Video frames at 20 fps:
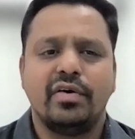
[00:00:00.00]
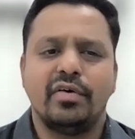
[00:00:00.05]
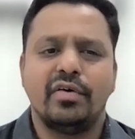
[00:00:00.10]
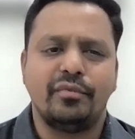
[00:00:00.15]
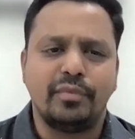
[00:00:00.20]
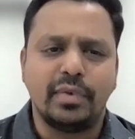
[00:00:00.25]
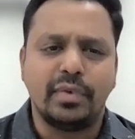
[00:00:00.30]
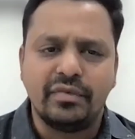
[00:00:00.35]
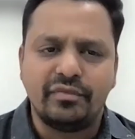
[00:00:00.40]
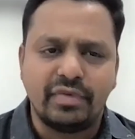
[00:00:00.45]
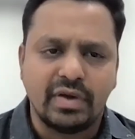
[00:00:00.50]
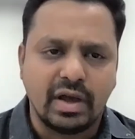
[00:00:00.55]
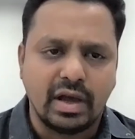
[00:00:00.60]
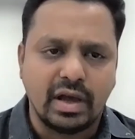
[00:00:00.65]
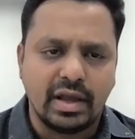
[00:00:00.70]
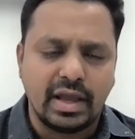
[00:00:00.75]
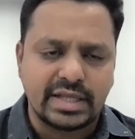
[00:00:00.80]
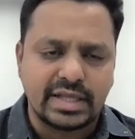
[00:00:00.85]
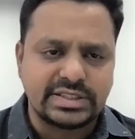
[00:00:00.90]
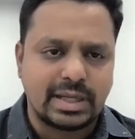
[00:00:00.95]
brief
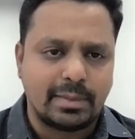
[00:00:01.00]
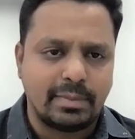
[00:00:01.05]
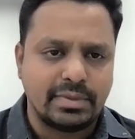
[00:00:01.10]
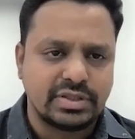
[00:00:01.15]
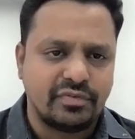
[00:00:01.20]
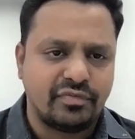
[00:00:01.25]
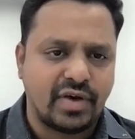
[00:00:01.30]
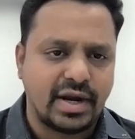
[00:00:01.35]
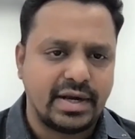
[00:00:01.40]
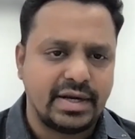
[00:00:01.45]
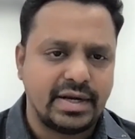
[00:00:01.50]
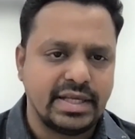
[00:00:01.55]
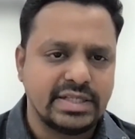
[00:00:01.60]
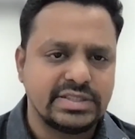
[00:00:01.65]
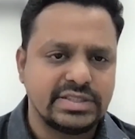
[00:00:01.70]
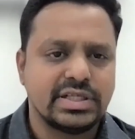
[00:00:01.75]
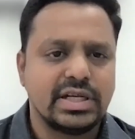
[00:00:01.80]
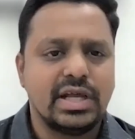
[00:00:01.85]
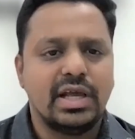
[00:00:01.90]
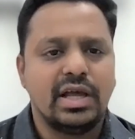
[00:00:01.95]
examination
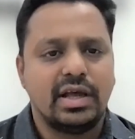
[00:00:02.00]
findings,